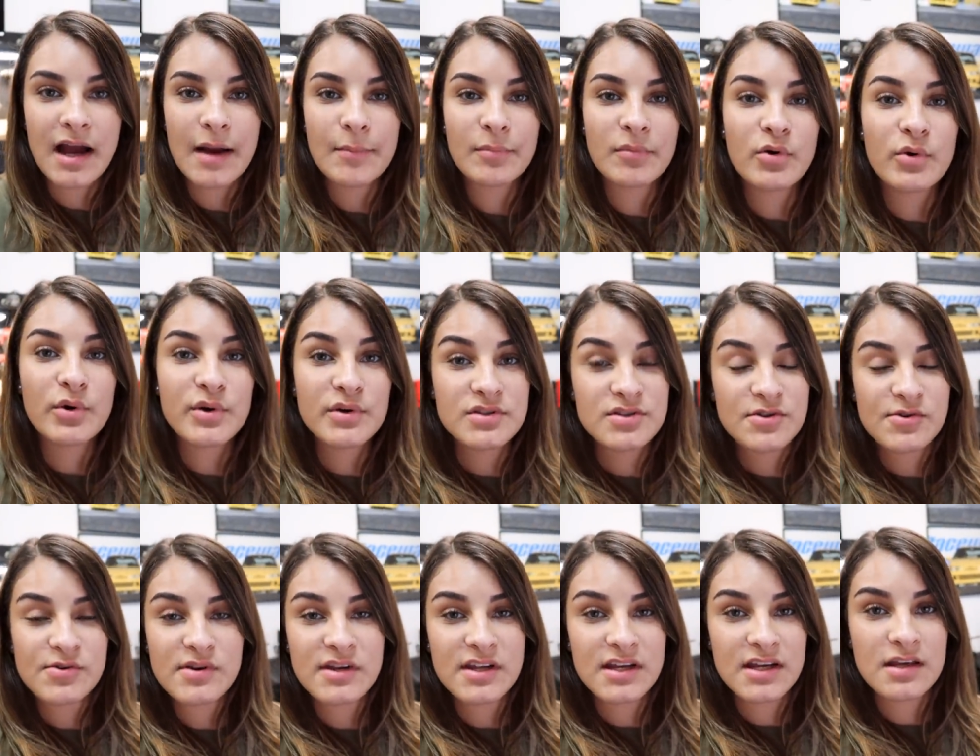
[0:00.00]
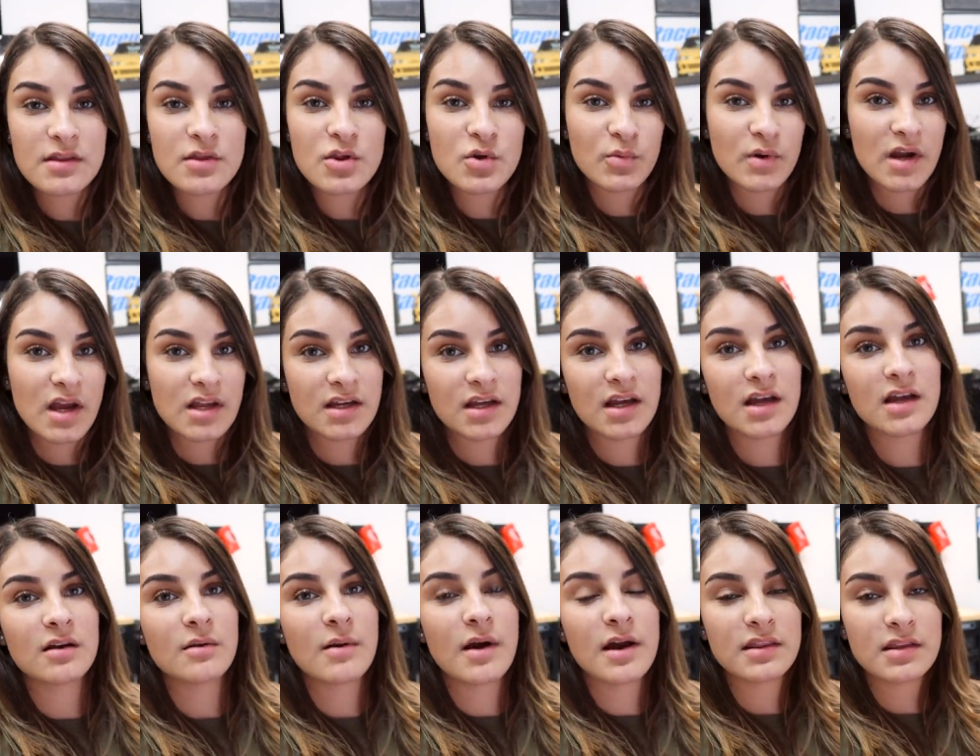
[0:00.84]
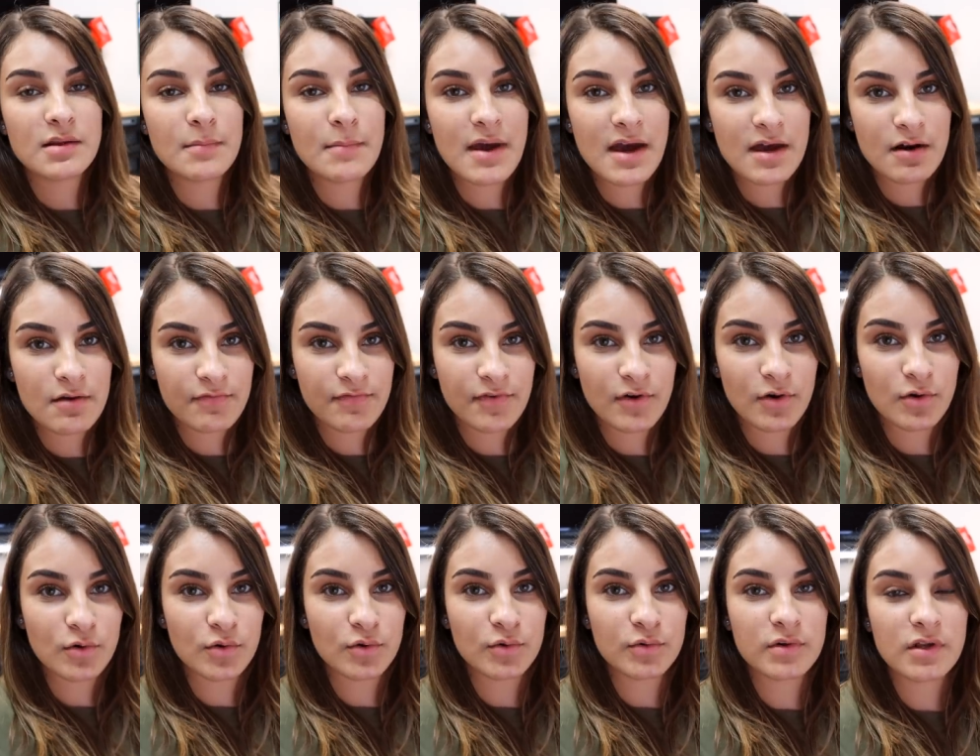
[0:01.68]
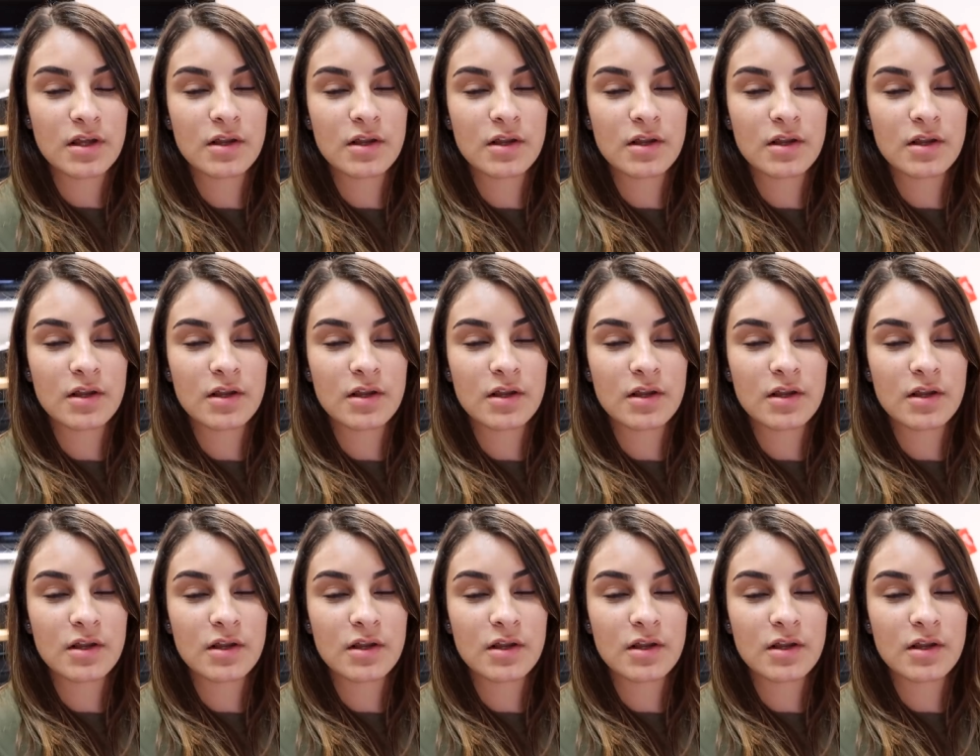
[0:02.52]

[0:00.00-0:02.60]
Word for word: I'm going to need the radiator and the manifold